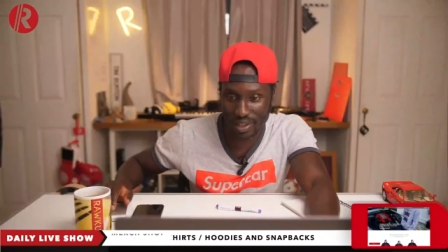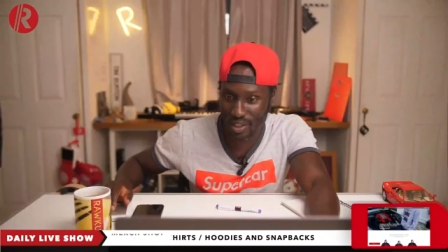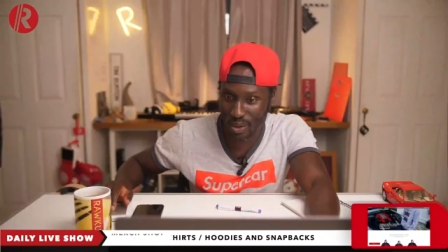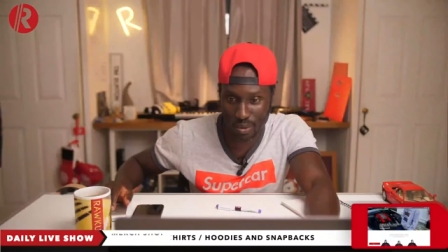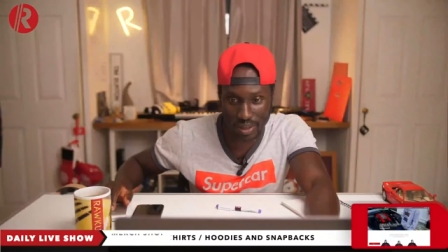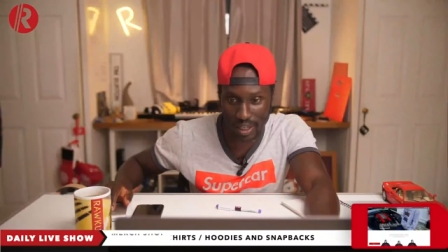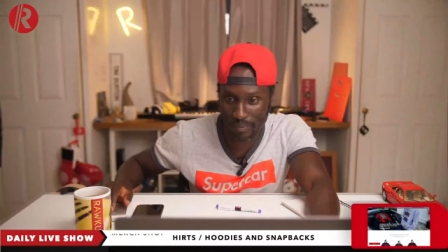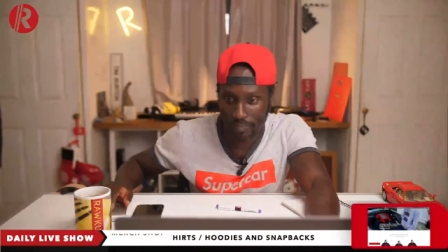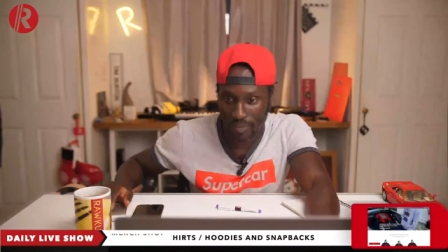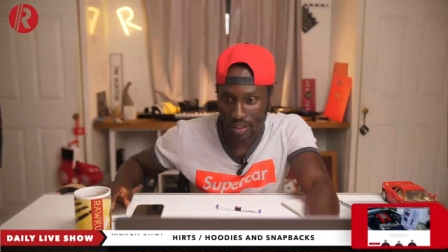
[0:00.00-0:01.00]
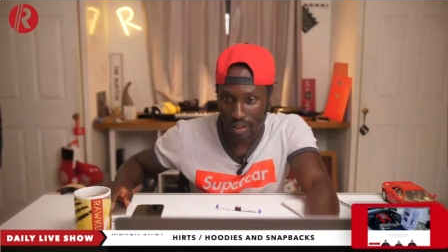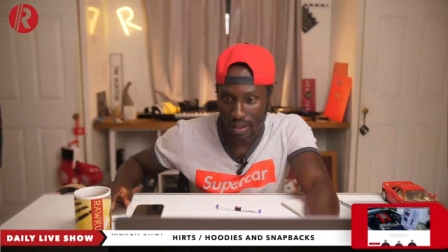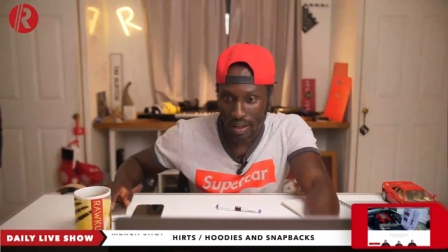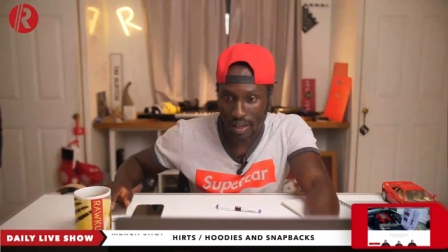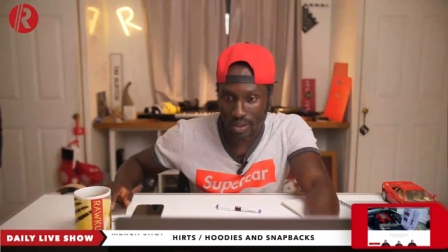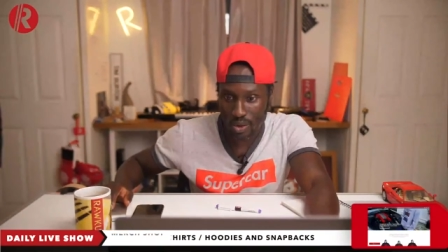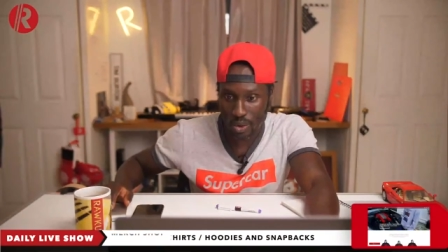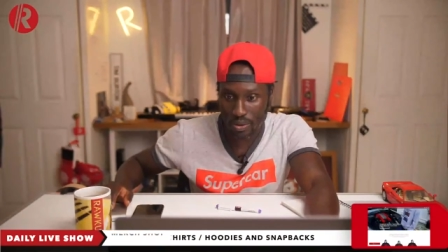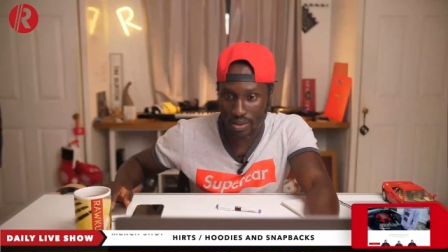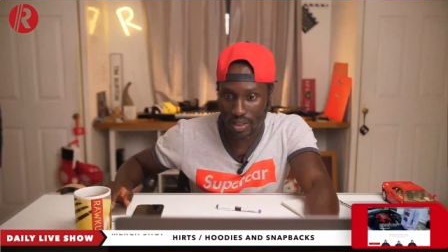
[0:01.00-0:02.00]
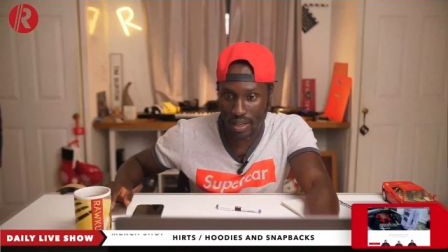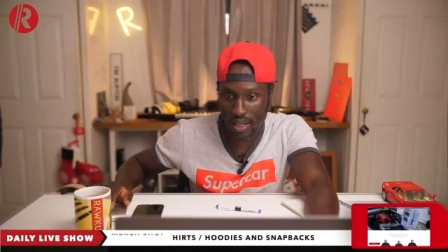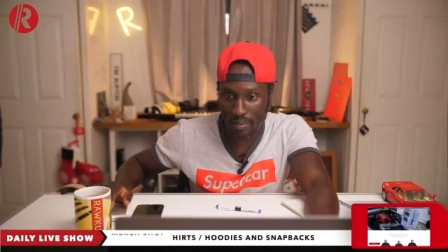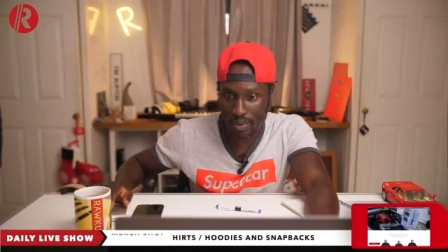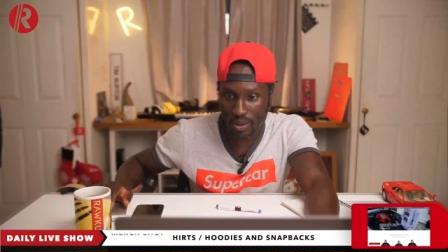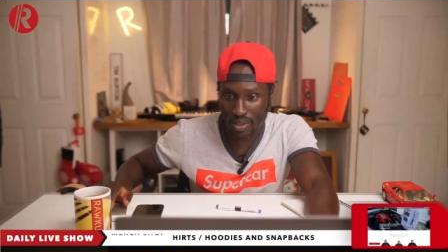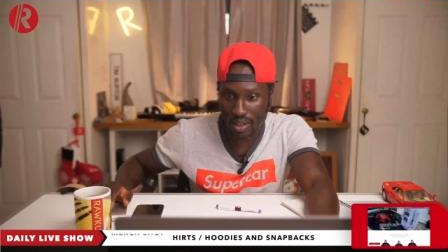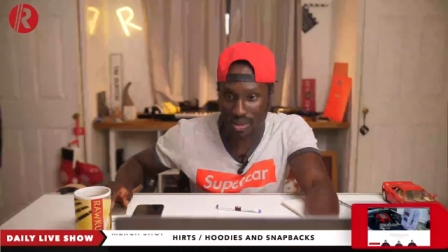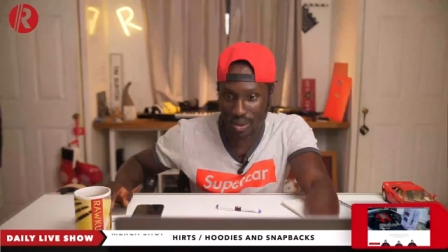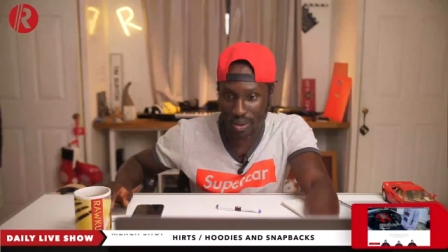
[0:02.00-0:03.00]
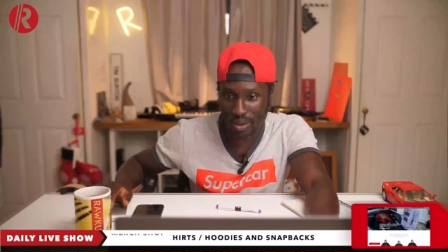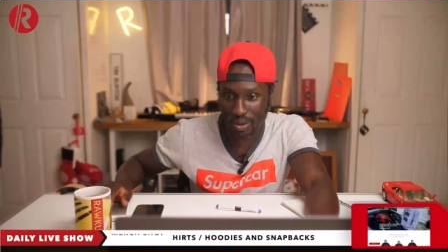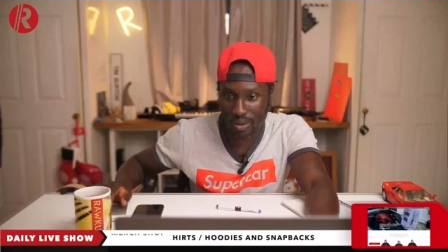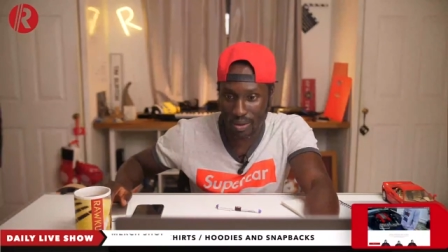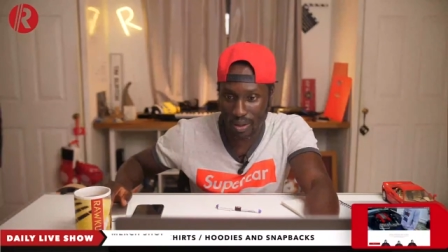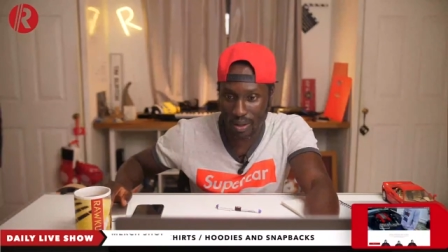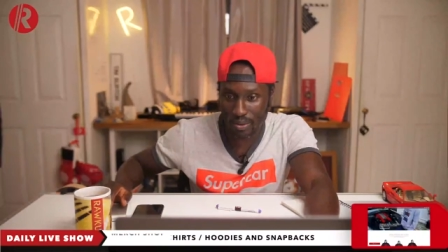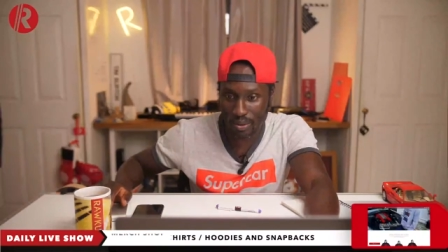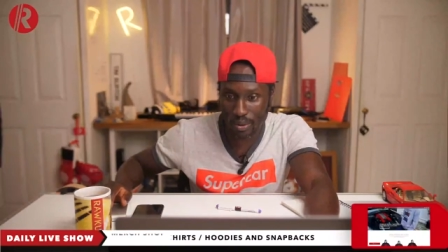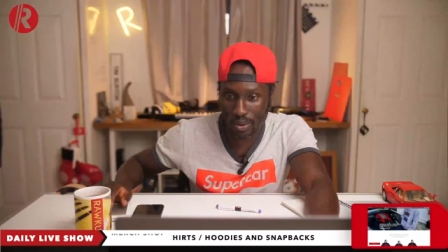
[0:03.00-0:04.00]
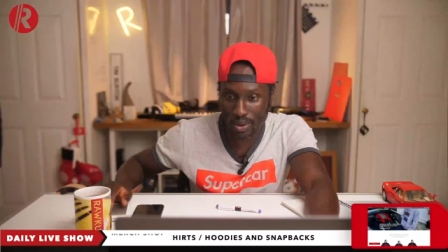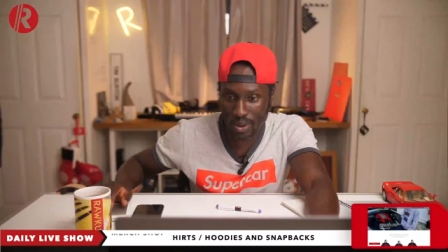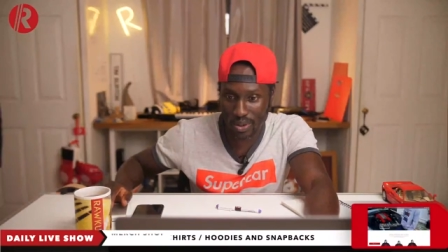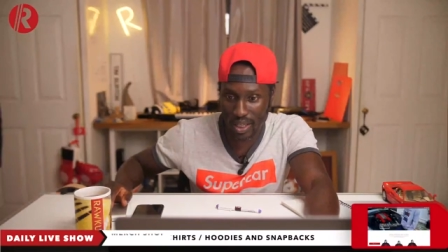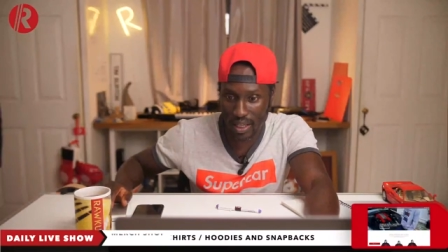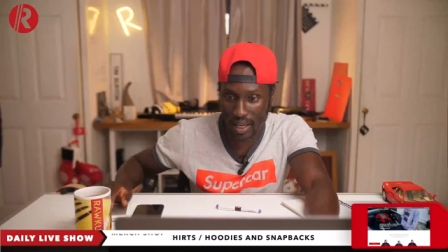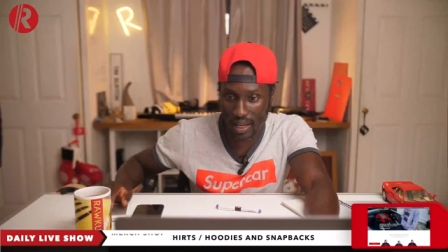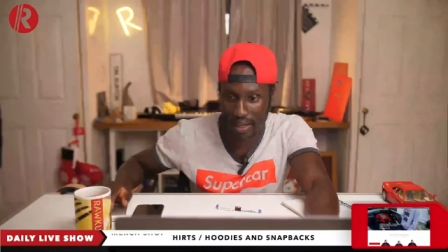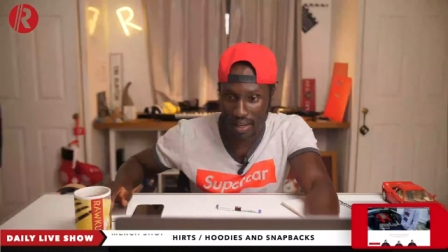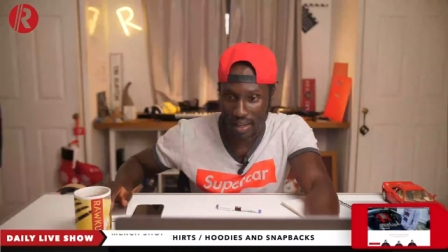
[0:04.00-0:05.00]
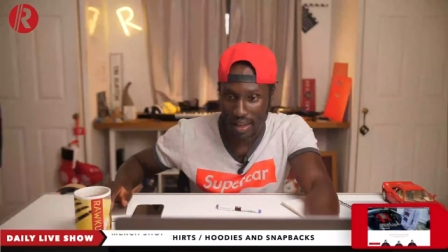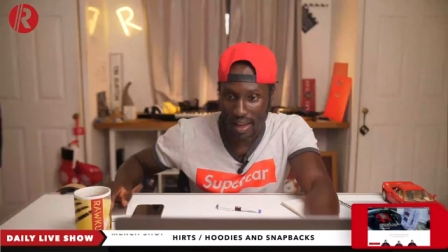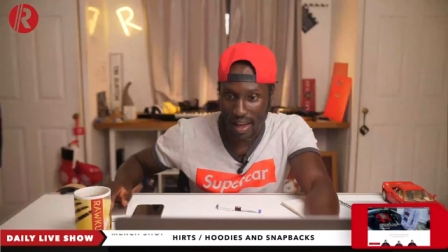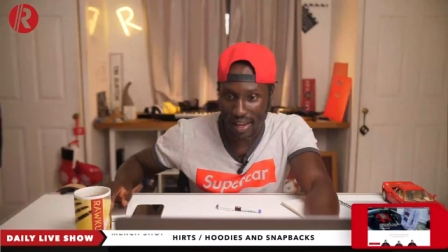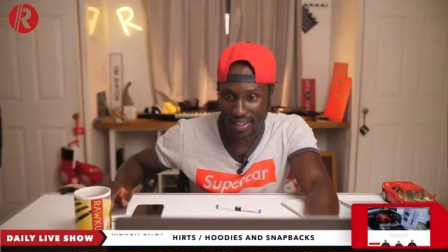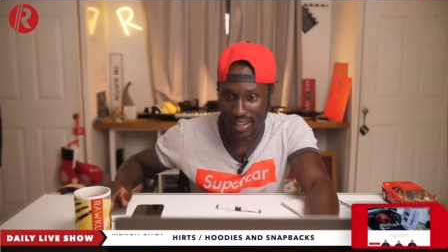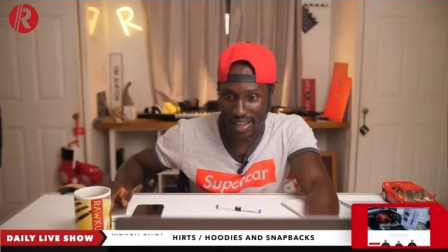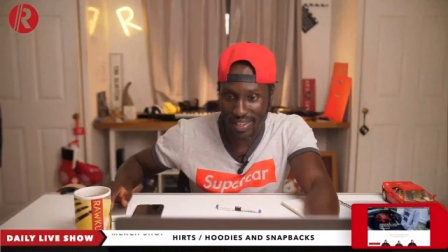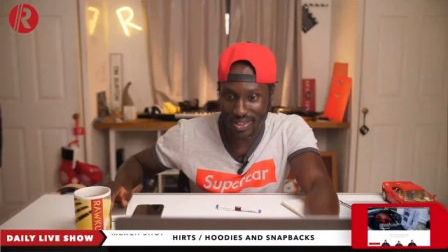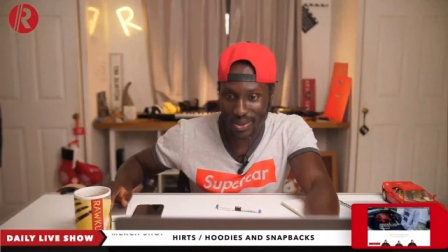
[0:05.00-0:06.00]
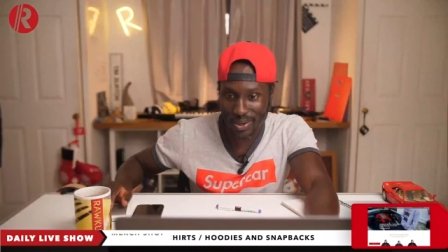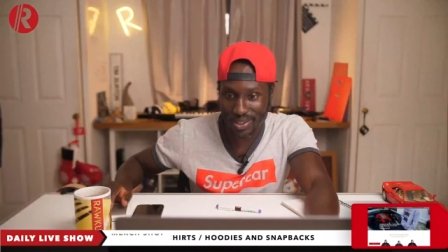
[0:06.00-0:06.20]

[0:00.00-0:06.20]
funny dude, man. And George said uh, music is all good. Oh, whew, it's good to hear that. And uh, George